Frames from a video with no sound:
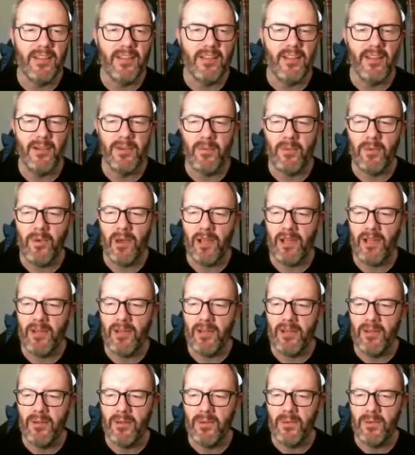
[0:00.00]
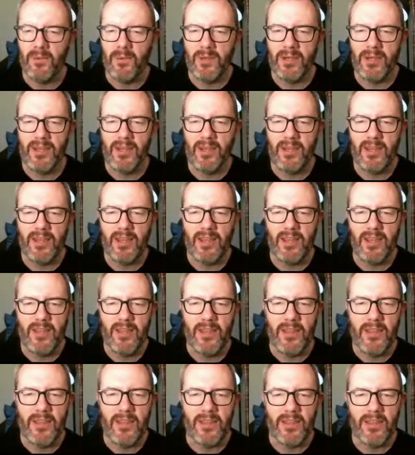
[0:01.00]
a wet, windy
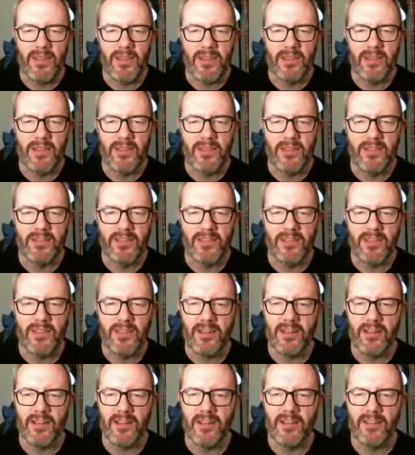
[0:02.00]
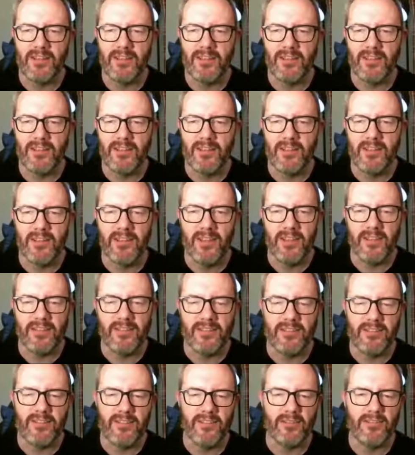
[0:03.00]
Thursday night.
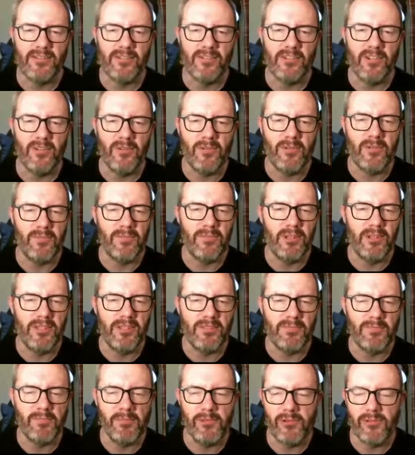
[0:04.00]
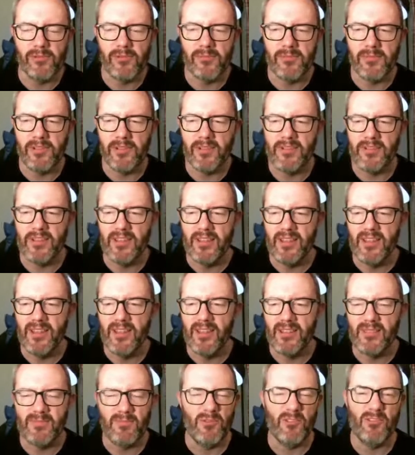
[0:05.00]
It's not Stoke, but it's Bournemouth.
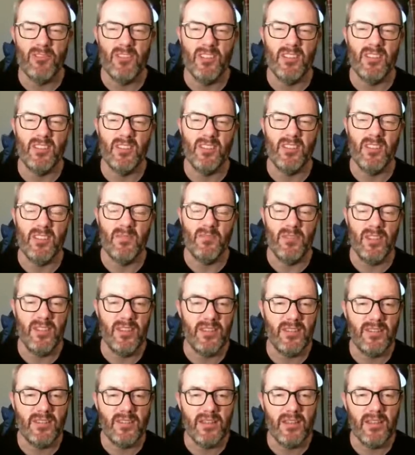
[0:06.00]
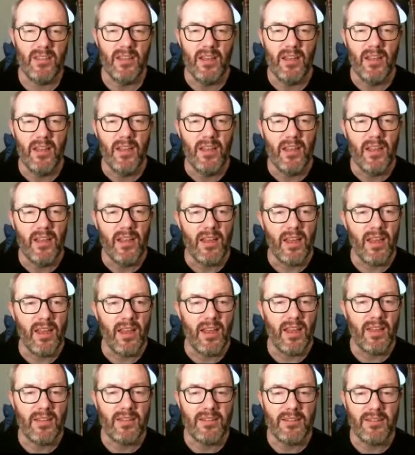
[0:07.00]
It's more or less the same thing, isn't it?
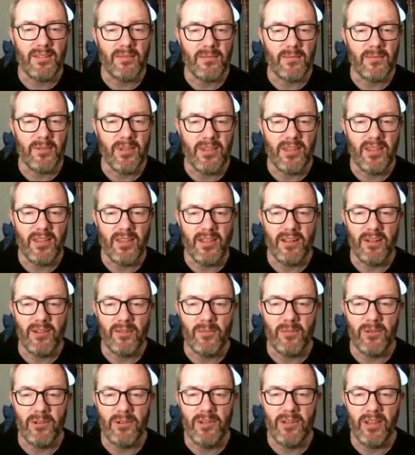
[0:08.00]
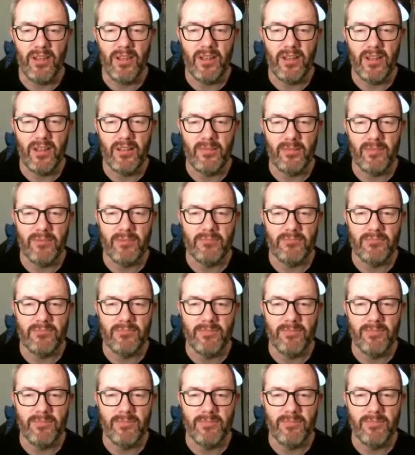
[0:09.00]
And we are 1-0 up.